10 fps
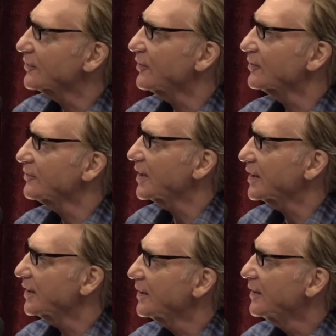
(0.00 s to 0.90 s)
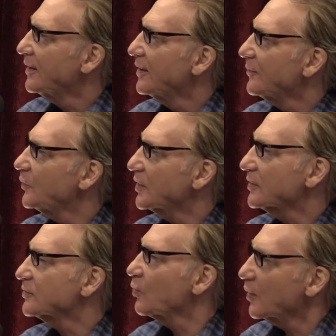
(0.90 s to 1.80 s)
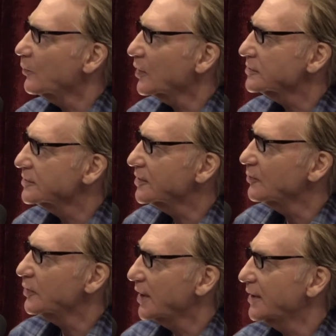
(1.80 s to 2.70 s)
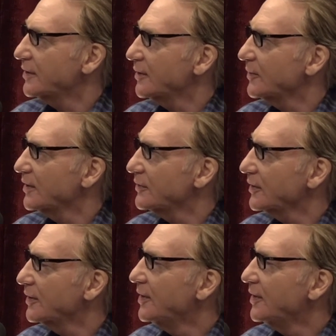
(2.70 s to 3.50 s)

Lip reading: already? Because one person complained, I'm guessing.